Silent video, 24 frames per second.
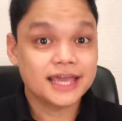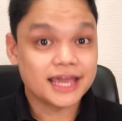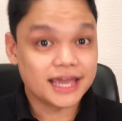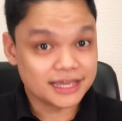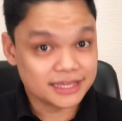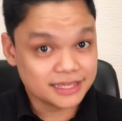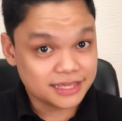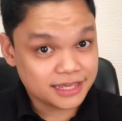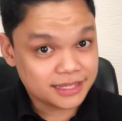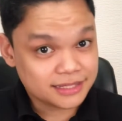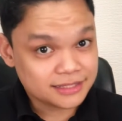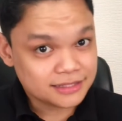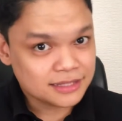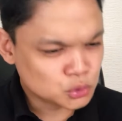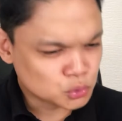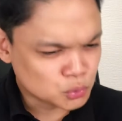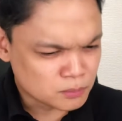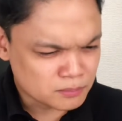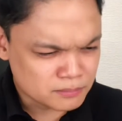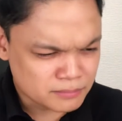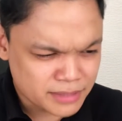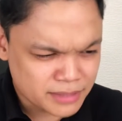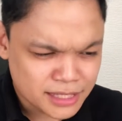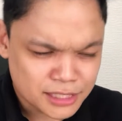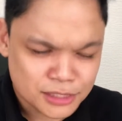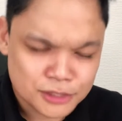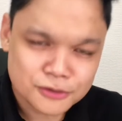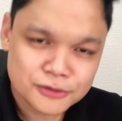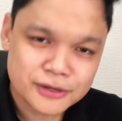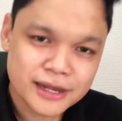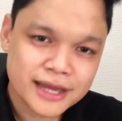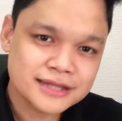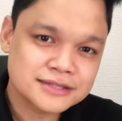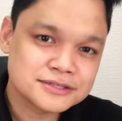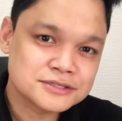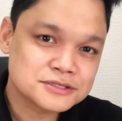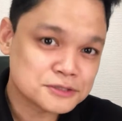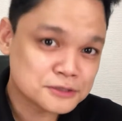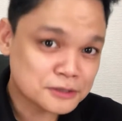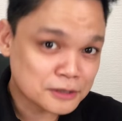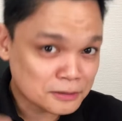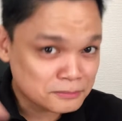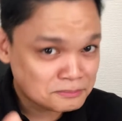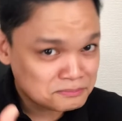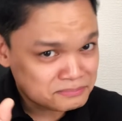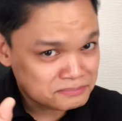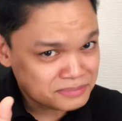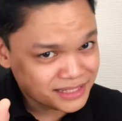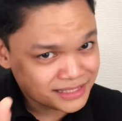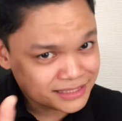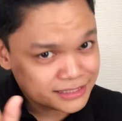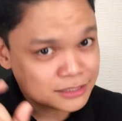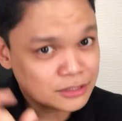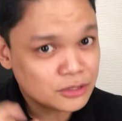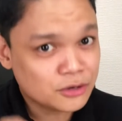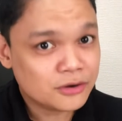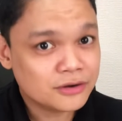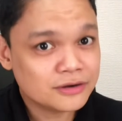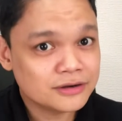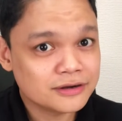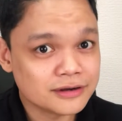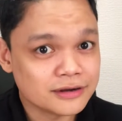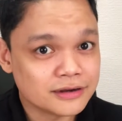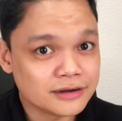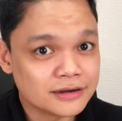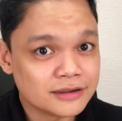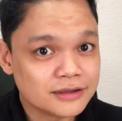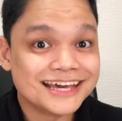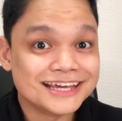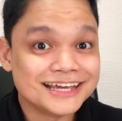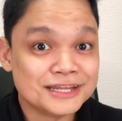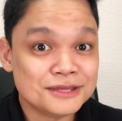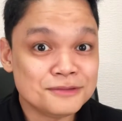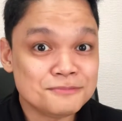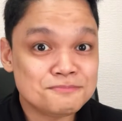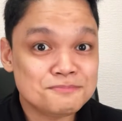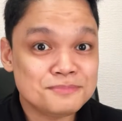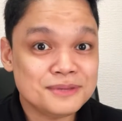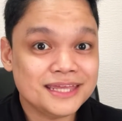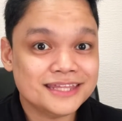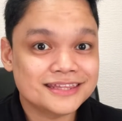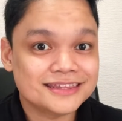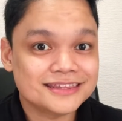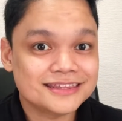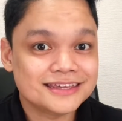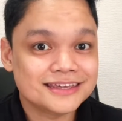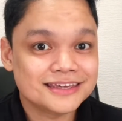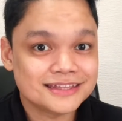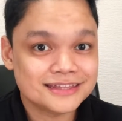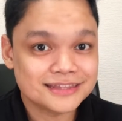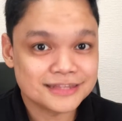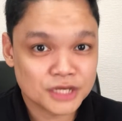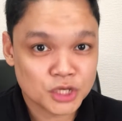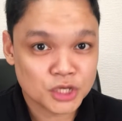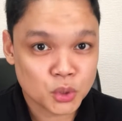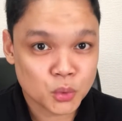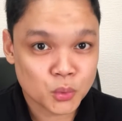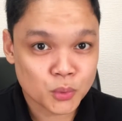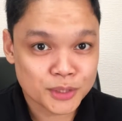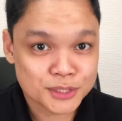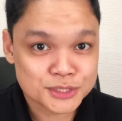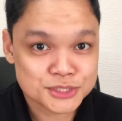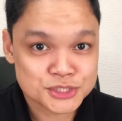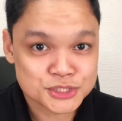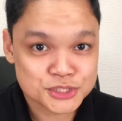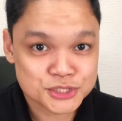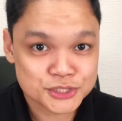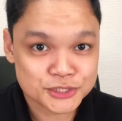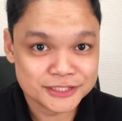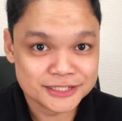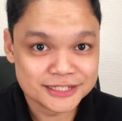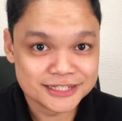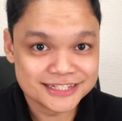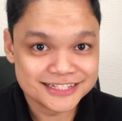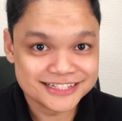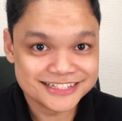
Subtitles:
Again, to make your answer a bit longer, repeat the question.